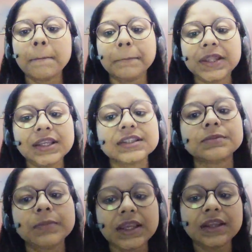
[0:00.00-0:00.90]

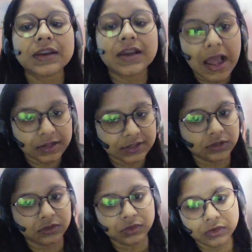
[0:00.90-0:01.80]
please be
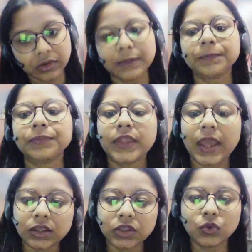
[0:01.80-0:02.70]
relaxed okay
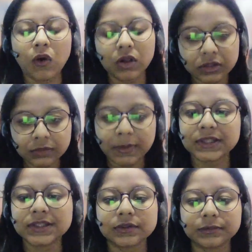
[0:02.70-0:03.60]
thank you all the best